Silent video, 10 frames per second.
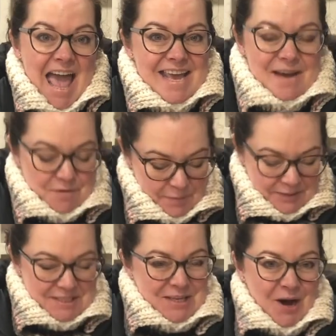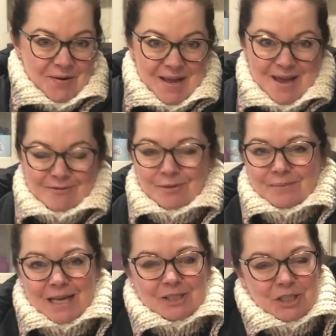Hey everybody, Sarah here from
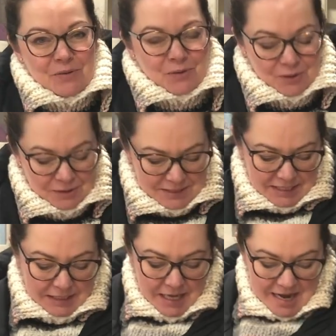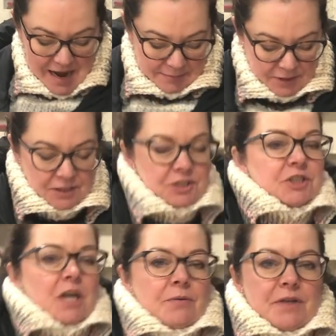Black Sheep Wools. I'm going to
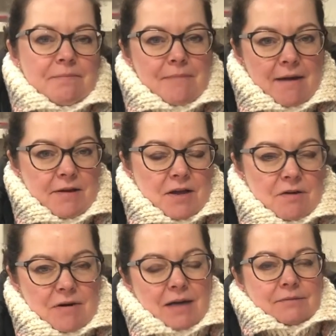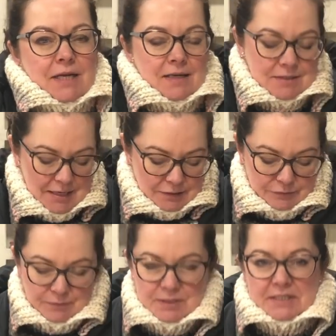show you Merry-Go-Round XL
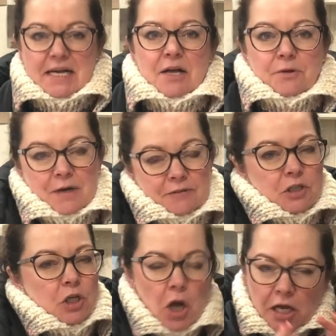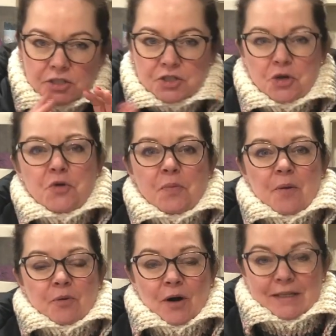from Stylecraft. A super
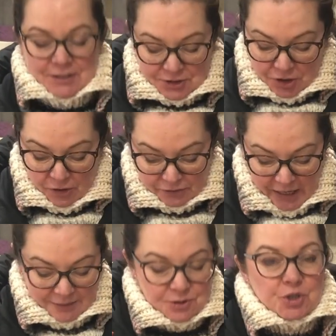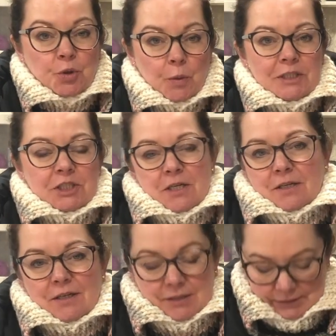bright, soft and squishy
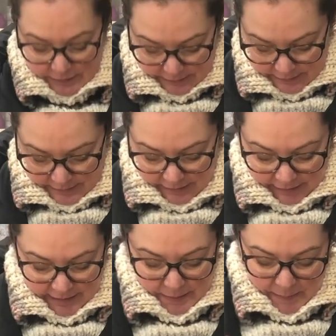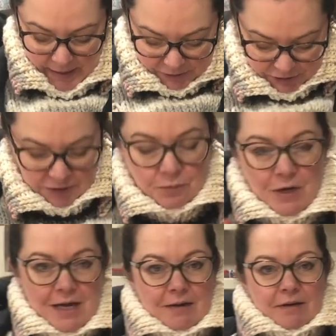yarn. I am actually
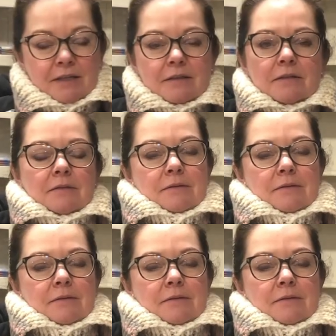wearing,